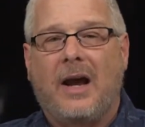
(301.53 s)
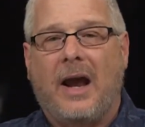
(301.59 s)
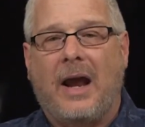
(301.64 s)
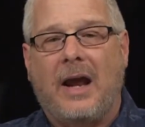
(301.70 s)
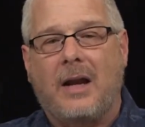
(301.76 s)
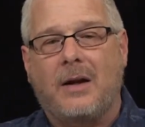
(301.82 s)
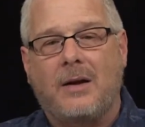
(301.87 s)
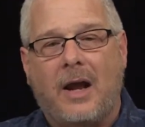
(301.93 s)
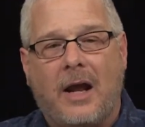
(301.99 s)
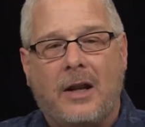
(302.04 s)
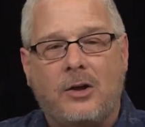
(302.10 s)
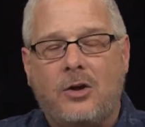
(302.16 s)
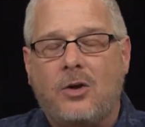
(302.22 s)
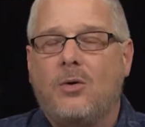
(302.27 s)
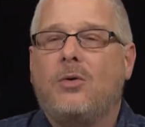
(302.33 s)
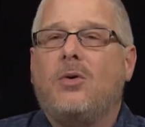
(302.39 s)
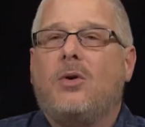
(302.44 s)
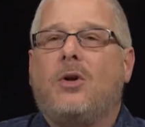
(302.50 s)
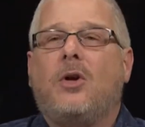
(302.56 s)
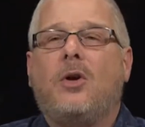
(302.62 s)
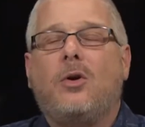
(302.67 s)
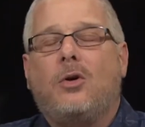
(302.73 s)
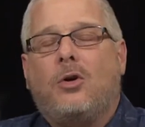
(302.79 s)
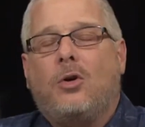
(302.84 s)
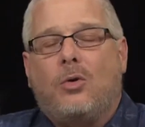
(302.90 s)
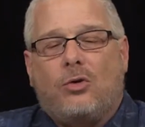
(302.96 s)
and and you
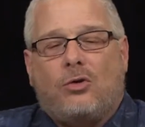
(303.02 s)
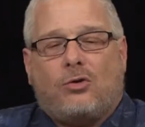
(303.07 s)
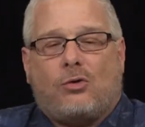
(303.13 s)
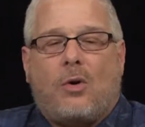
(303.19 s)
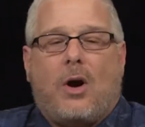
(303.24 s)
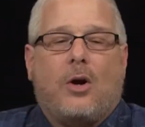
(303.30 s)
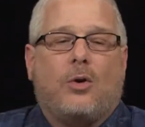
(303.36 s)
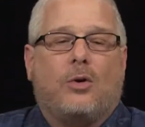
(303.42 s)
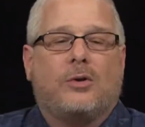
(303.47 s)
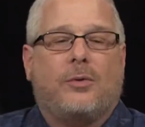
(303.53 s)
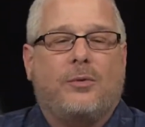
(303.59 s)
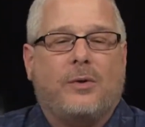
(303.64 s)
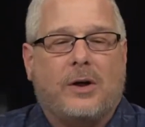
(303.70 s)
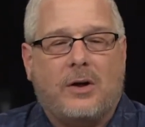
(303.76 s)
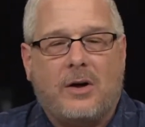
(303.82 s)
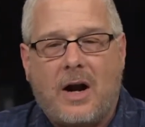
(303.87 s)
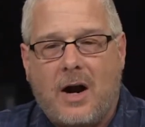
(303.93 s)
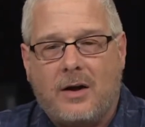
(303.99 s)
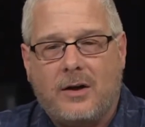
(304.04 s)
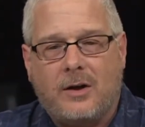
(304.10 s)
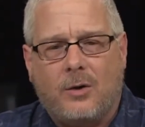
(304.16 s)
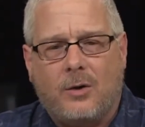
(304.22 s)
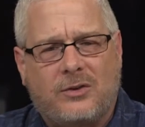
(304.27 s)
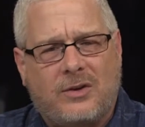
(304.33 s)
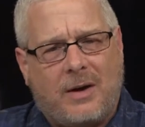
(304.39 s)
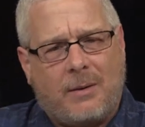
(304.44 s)
you you struggle to figure out, you
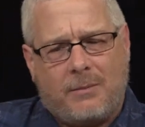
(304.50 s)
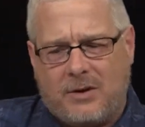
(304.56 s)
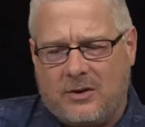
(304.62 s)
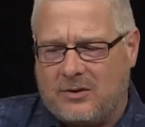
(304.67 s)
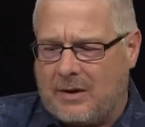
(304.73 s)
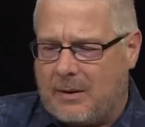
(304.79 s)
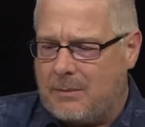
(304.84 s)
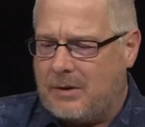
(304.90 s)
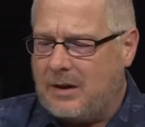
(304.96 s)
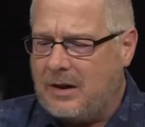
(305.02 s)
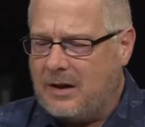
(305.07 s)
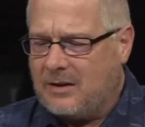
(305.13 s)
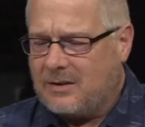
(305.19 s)
that is that me?